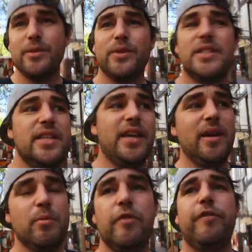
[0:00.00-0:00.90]
as I was
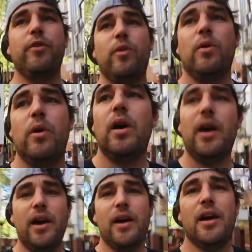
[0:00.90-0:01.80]
saying before,
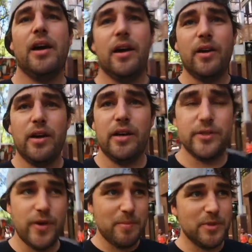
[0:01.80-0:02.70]
uh, I got
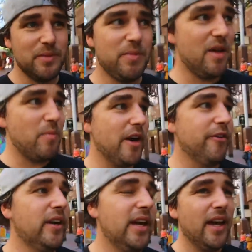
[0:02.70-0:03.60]
interrupted there by
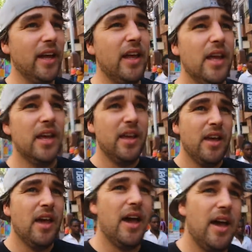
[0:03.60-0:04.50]
Rainier.
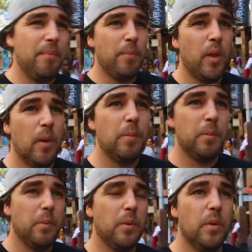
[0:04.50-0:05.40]
Um,
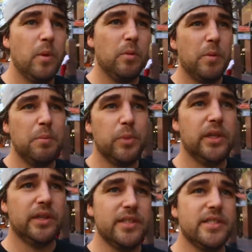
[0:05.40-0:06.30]
the
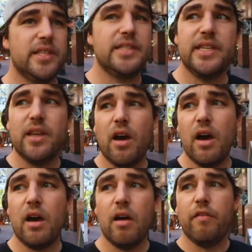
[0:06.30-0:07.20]
people in the city
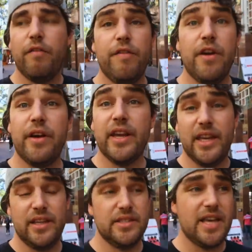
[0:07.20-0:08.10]
are very
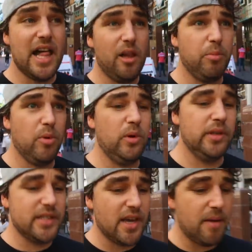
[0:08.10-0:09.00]
keen to help all
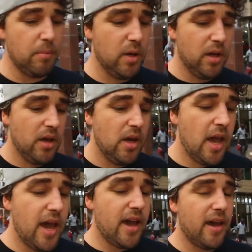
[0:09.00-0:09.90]
the time.
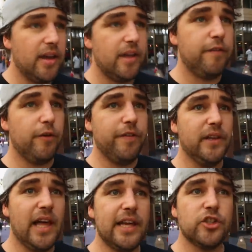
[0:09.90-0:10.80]
Uh, if you
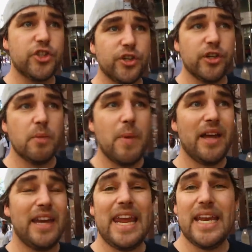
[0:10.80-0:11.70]
feel unsure
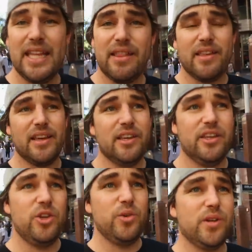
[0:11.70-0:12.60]
about anything,
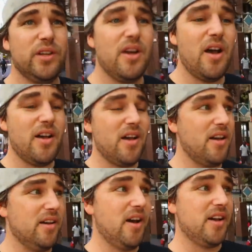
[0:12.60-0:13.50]
you can
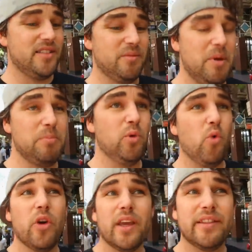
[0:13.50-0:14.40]
uh, ask people
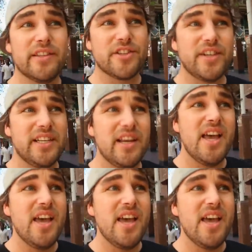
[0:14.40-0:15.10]
walking in the street.